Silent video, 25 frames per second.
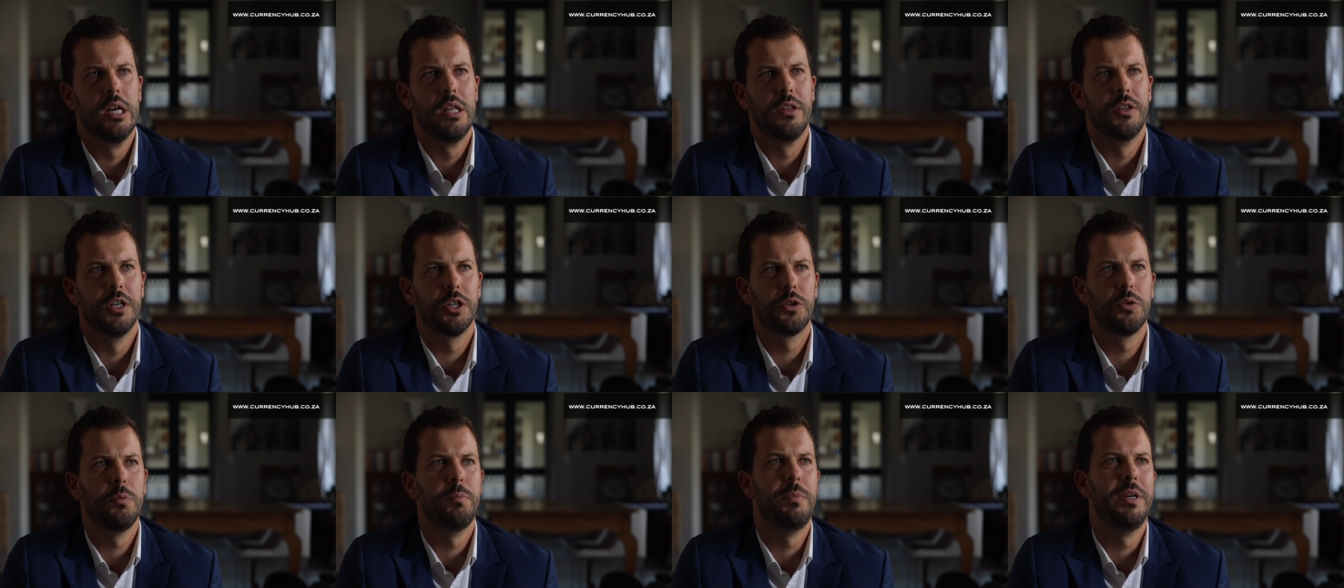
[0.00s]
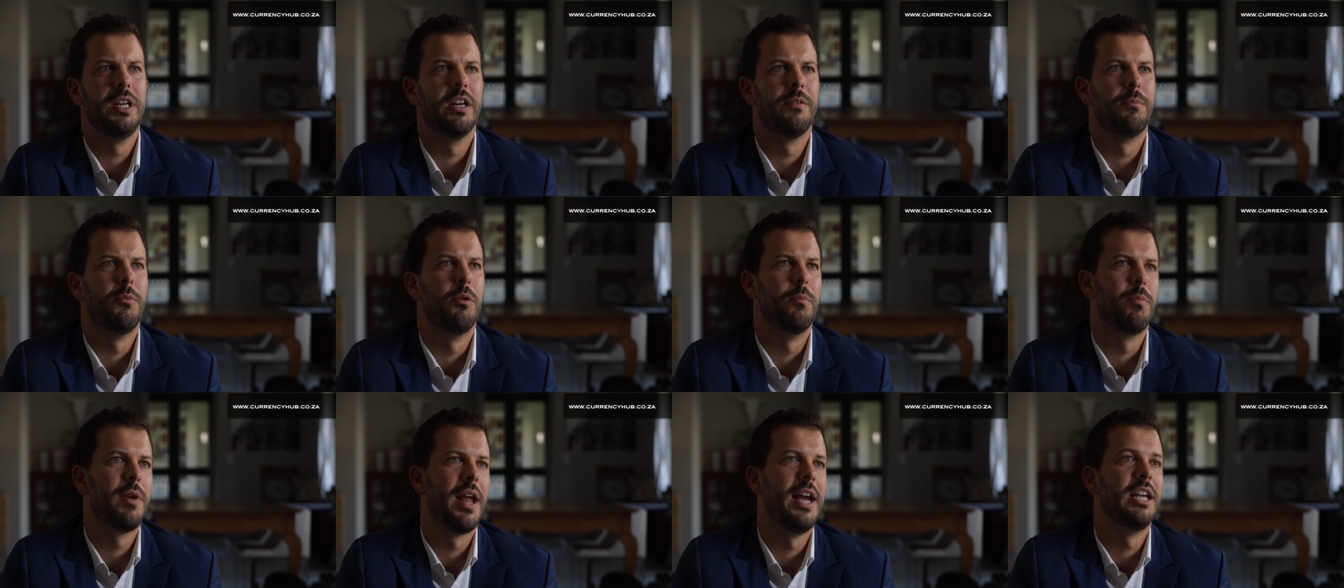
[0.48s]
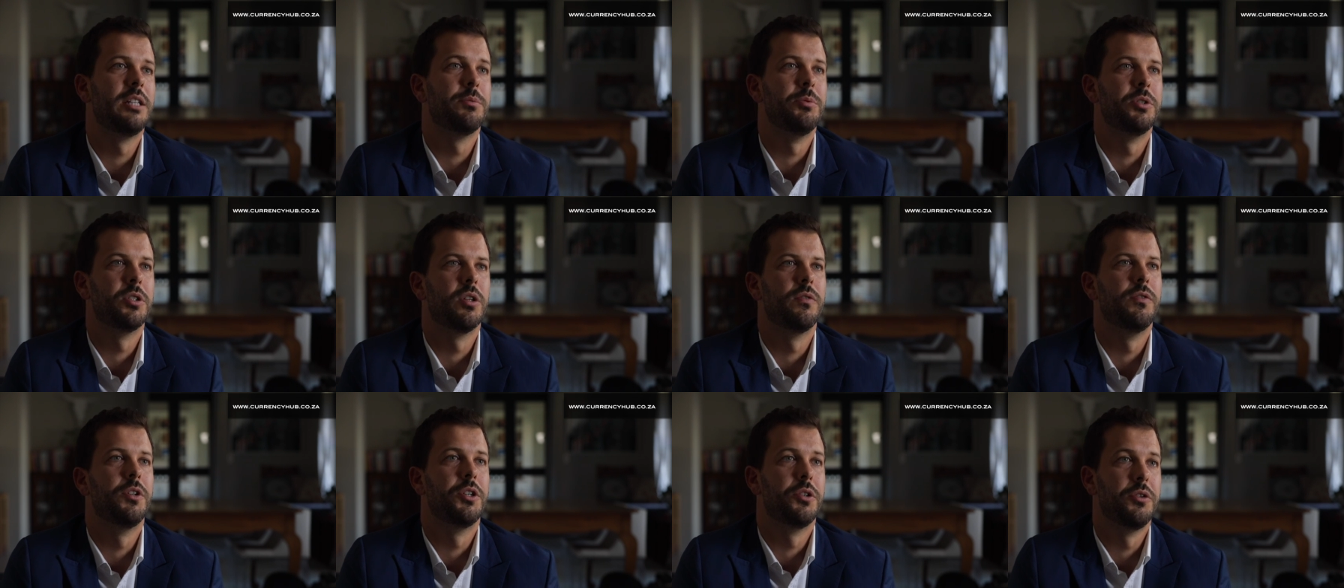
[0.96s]
This would be a
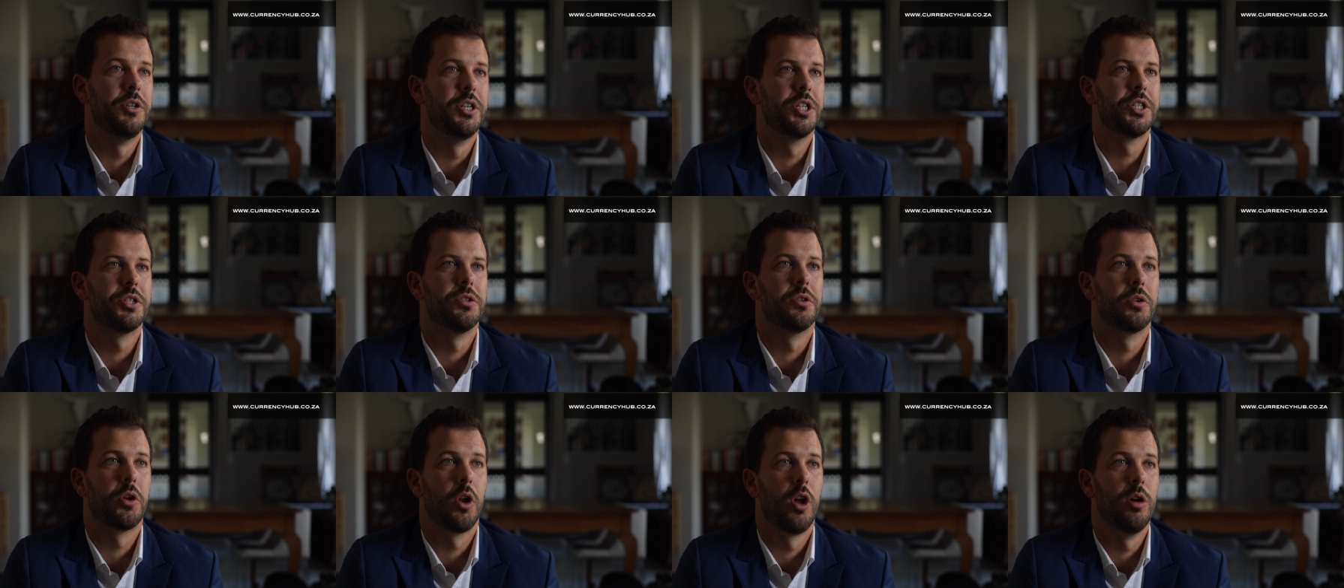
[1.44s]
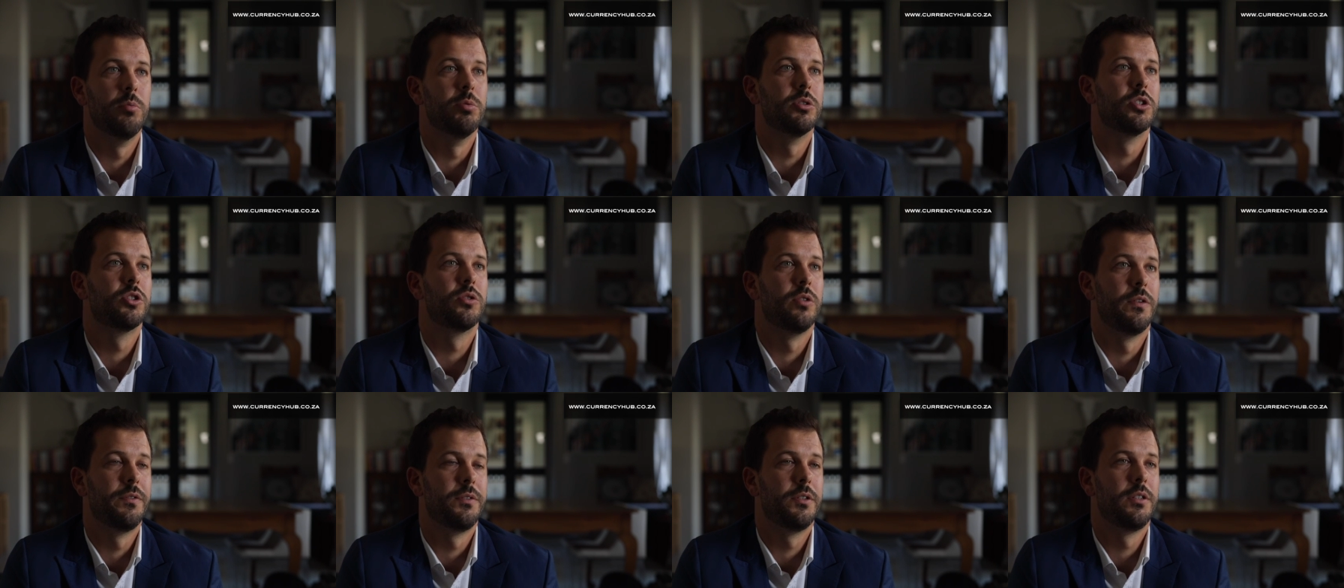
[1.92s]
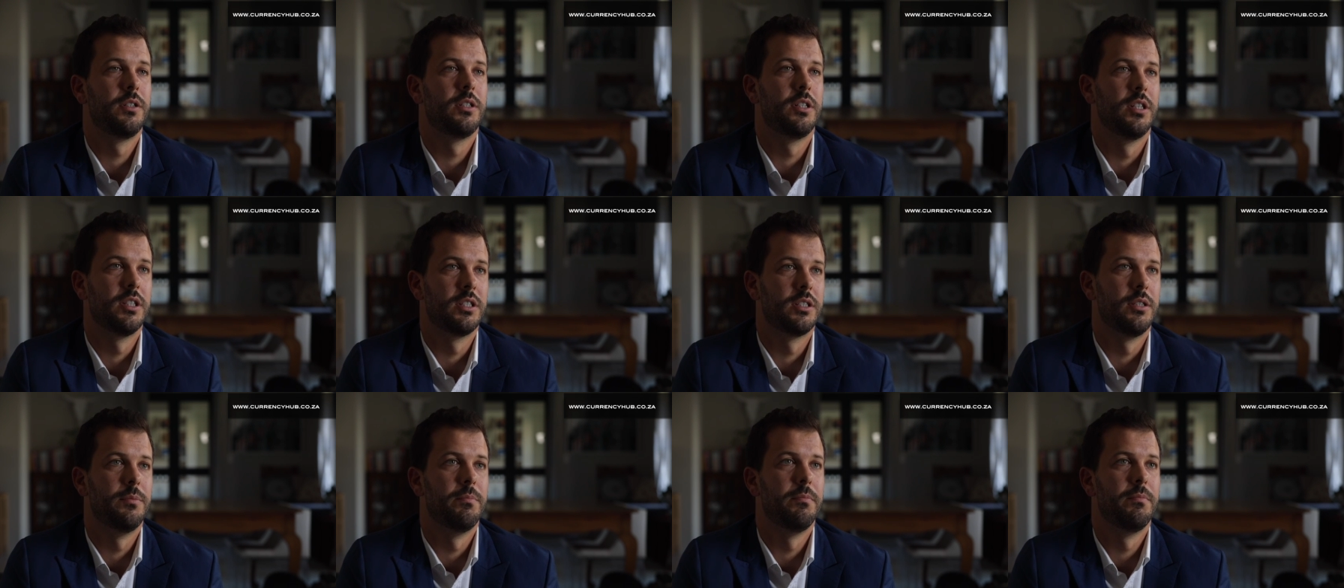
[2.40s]
replacement of the traditional global SWIFT
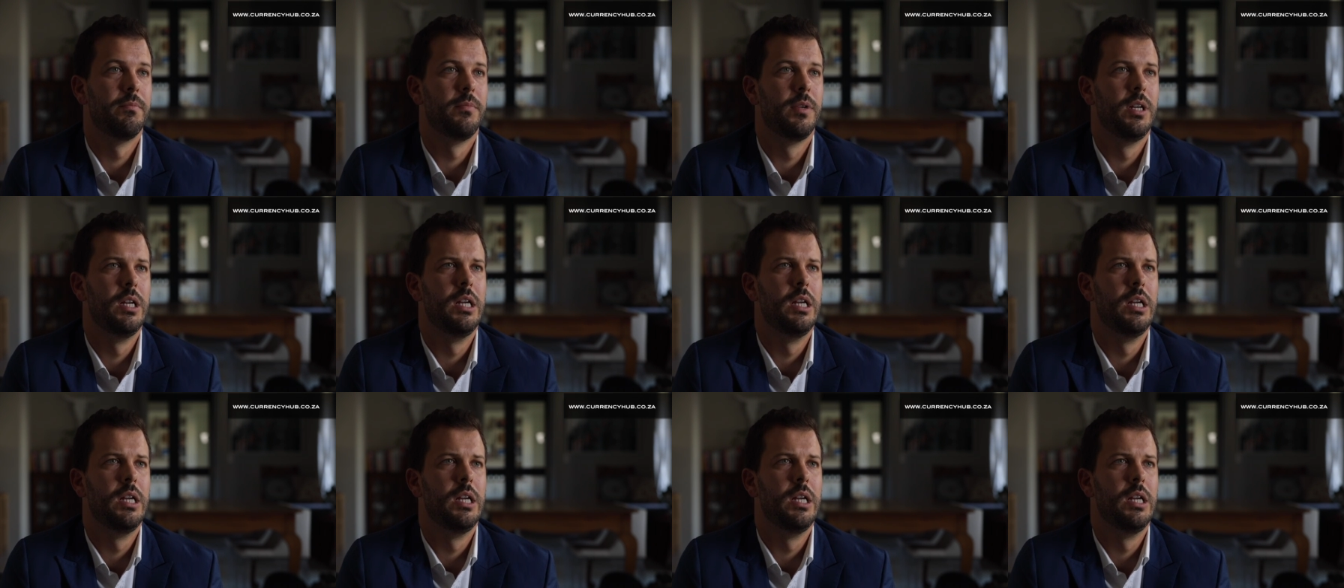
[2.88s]
system.